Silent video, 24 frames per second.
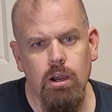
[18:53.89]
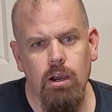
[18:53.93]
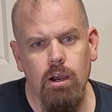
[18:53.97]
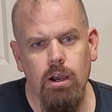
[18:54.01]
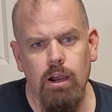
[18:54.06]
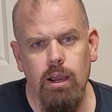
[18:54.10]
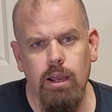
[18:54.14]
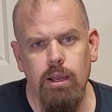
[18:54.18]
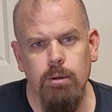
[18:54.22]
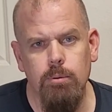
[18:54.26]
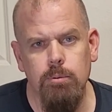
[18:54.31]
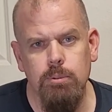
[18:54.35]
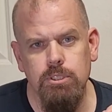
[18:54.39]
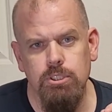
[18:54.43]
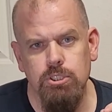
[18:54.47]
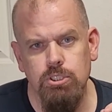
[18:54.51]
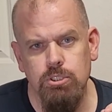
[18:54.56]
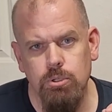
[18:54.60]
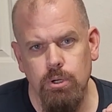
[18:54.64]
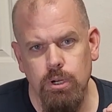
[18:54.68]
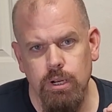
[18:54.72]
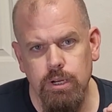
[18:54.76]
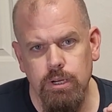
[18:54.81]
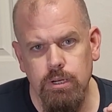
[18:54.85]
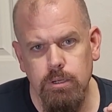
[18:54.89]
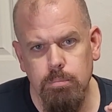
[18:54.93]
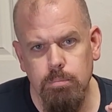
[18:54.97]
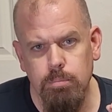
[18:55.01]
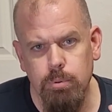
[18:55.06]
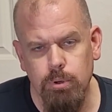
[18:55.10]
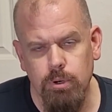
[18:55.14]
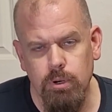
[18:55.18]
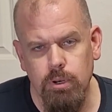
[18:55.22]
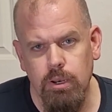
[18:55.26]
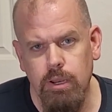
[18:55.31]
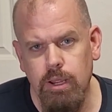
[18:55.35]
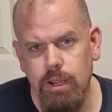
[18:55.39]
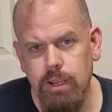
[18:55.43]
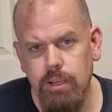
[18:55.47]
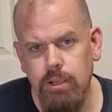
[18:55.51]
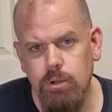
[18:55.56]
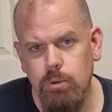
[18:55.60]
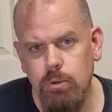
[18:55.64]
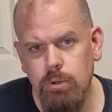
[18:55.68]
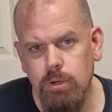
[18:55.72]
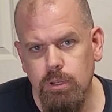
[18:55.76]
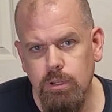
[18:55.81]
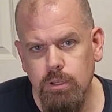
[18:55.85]
I always try to put a like
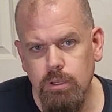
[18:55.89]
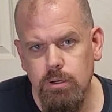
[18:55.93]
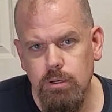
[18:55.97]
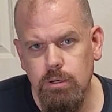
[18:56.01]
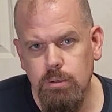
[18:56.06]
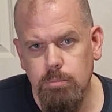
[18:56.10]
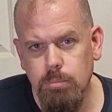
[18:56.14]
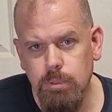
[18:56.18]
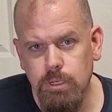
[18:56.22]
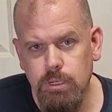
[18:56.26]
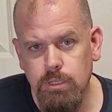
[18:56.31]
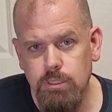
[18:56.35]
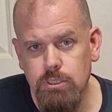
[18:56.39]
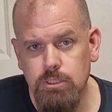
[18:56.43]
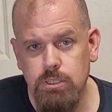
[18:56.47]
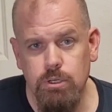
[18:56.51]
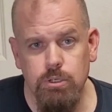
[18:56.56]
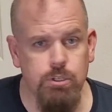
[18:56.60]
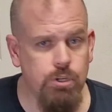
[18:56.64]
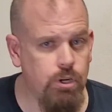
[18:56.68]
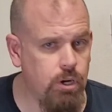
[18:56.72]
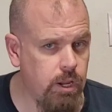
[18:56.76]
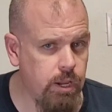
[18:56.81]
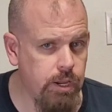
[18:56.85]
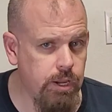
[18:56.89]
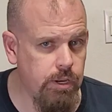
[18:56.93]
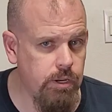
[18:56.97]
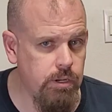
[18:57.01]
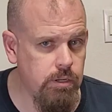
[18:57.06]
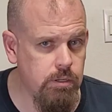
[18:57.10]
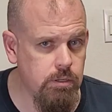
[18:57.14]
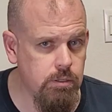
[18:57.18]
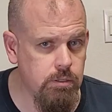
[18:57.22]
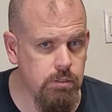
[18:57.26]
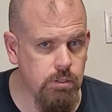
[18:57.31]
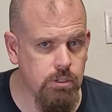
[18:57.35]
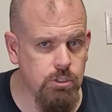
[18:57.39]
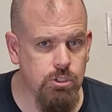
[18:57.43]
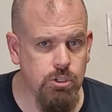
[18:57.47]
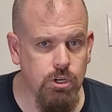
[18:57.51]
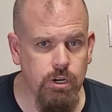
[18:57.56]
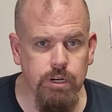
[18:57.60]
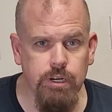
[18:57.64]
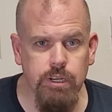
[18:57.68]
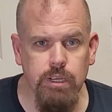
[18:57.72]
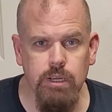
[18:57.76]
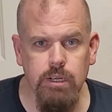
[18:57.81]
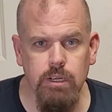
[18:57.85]
on it because they're trying
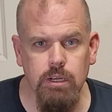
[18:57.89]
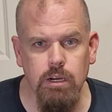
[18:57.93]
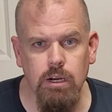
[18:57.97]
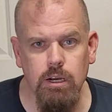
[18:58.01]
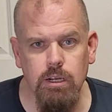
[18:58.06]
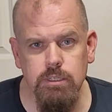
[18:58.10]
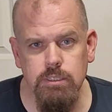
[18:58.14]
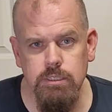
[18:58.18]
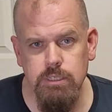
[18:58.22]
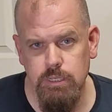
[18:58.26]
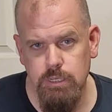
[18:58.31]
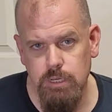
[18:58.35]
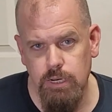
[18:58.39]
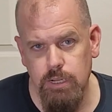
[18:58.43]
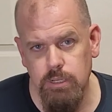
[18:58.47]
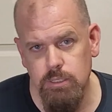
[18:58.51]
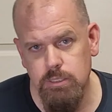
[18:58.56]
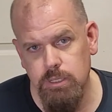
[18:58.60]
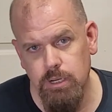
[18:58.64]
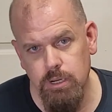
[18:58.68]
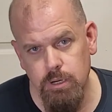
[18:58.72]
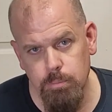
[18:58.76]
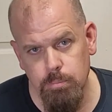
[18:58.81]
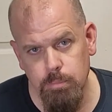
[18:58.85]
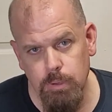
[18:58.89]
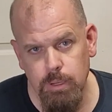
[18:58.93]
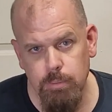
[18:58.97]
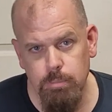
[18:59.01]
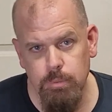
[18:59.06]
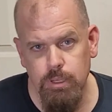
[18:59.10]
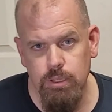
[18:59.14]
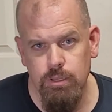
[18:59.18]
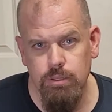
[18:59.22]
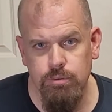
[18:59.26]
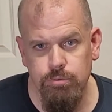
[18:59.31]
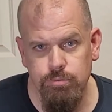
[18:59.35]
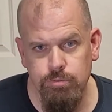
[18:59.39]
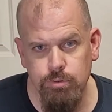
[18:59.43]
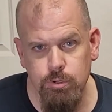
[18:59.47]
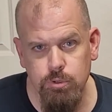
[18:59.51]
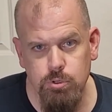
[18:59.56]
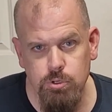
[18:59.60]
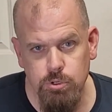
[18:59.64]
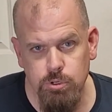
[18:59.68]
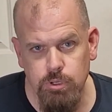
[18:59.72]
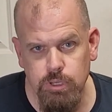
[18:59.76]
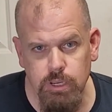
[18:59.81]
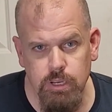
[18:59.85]
to get content out there, and maybe in the
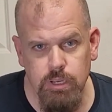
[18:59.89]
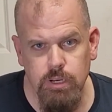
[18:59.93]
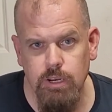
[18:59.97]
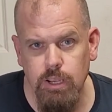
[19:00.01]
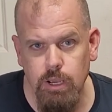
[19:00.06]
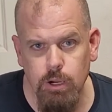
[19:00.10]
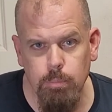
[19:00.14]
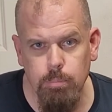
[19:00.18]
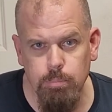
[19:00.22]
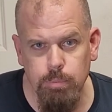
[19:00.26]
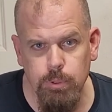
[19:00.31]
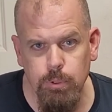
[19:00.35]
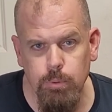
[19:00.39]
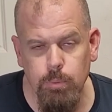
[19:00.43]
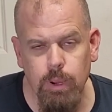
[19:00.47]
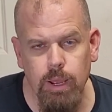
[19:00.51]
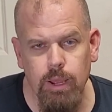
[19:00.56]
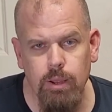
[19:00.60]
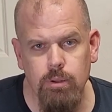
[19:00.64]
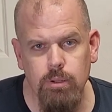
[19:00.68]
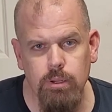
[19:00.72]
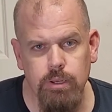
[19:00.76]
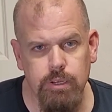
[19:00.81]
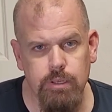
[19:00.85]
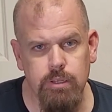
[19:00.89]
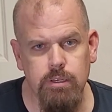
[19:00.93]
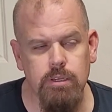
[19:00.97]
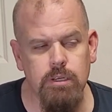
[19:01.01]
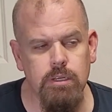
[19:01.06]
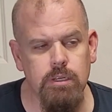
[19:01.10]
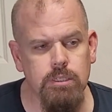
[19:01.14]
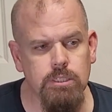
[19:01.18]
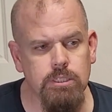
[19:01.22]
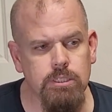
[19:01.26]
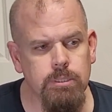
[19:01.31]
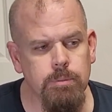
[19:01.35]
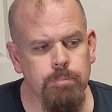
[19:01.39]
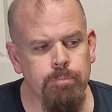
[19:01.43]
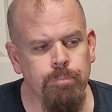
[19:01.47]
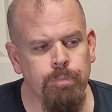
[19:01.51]
future they can help you out like this.